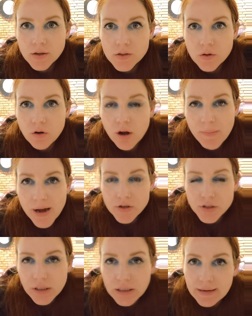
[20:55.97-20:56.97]
So I'm
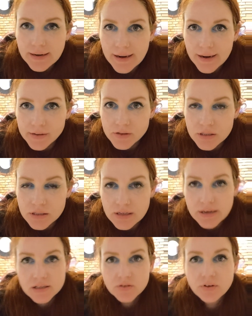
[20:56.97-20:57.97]
actually gonna end
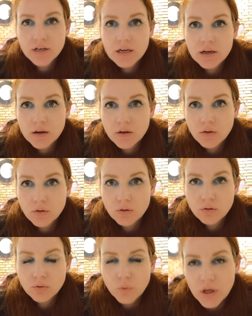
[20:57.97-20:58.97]
today's
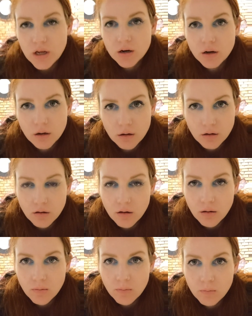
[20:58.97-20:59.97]
video here.
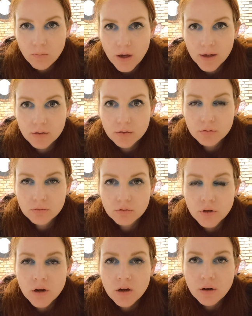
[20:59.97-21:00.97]
I don't
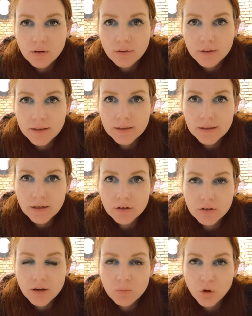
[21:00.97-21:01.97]
really think a
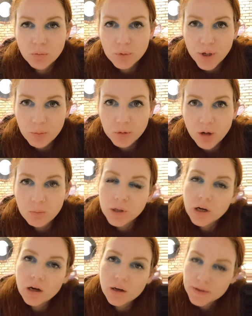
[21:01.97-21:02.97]
lot more blah blah
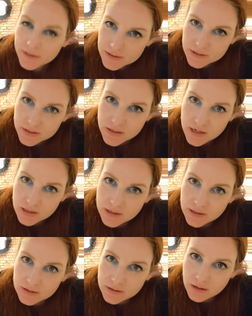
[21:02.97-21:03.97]
blah is needed,